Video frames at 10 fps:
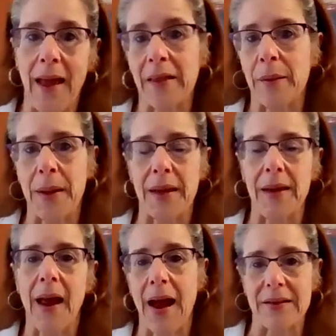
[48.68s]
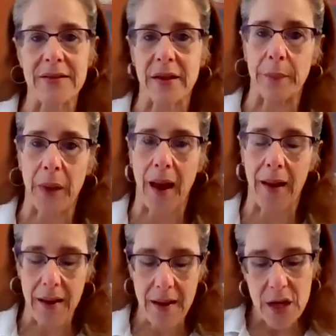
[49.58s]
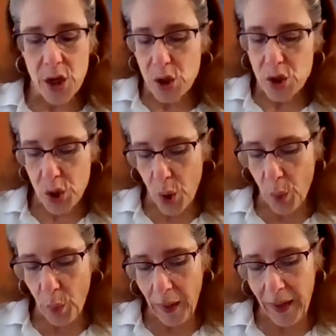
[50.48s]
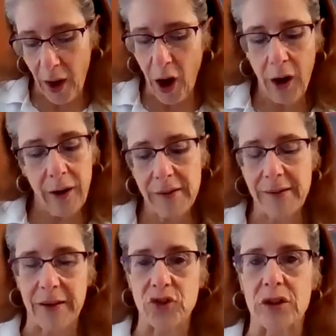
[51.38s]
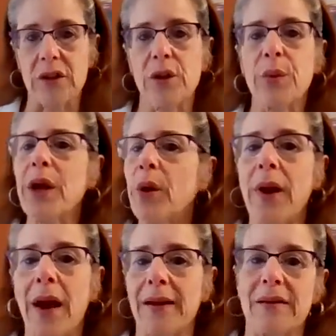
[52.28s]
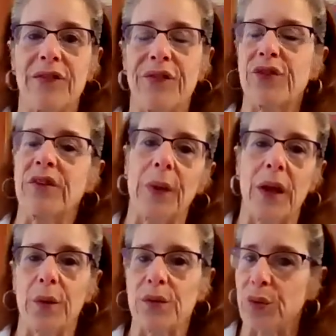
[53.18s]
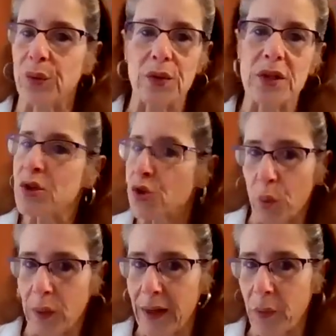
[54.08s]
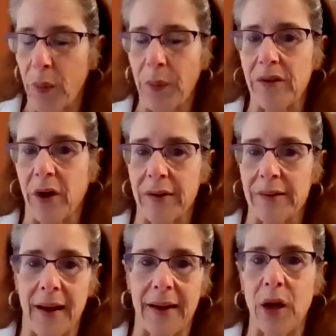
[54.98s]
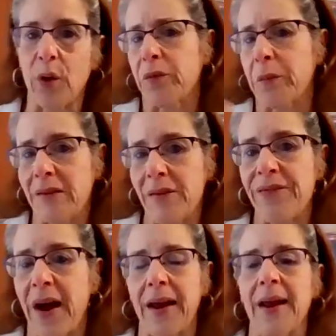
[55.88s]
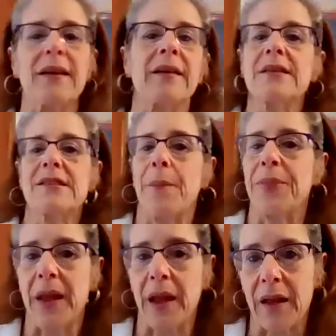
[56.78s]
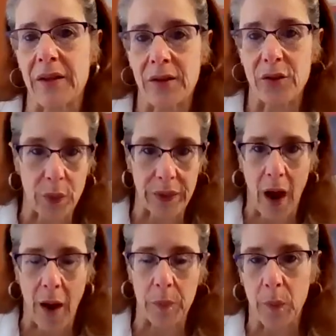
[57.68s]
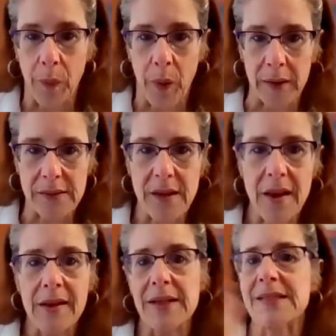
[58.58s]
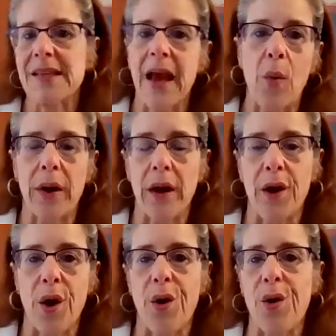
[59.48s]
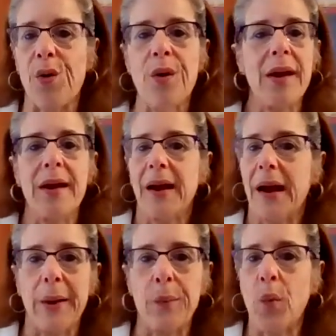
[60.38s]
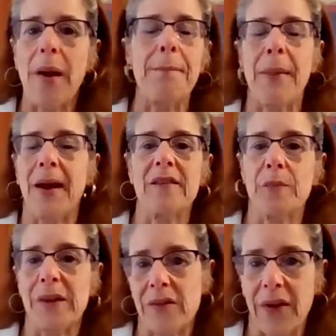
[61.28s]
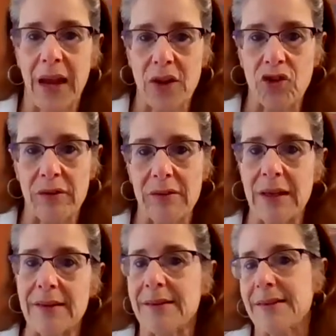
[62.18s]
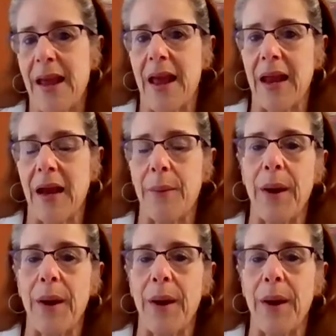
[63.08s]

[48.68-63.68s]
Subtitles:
element has to comply. So in our section, 309 is the first thing we go to usually when we start designing or specifying something to do with operable parts. Let's say I want to know what my specifications need to say